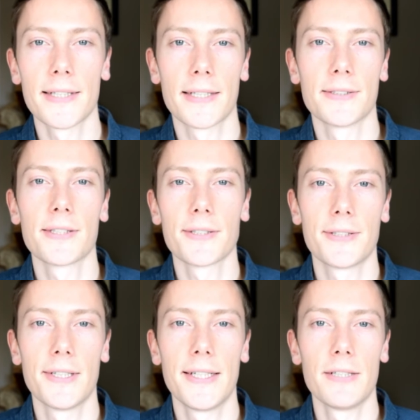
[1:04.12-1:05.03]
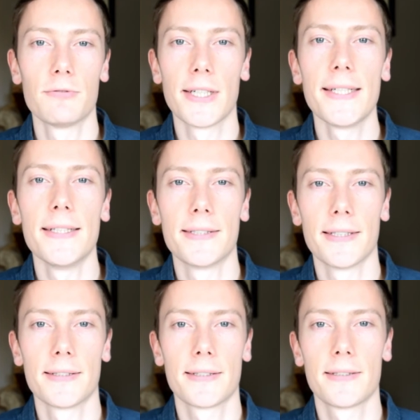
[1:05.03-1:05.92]
and suddenly release
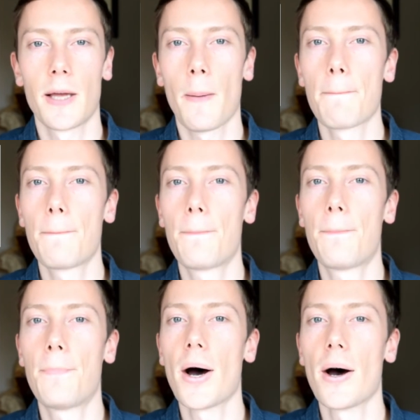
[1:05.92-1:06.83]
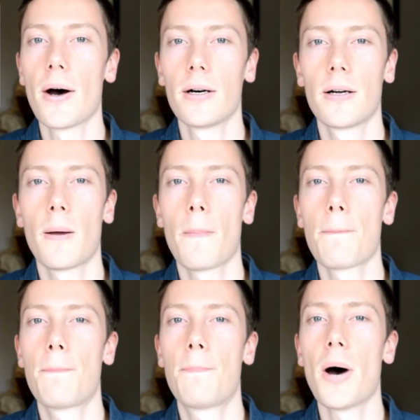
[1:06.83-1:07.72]
it. P,
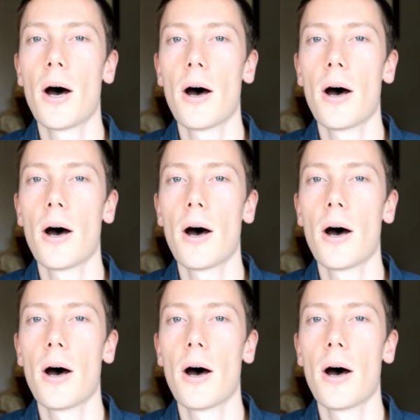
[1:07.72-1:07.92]
p.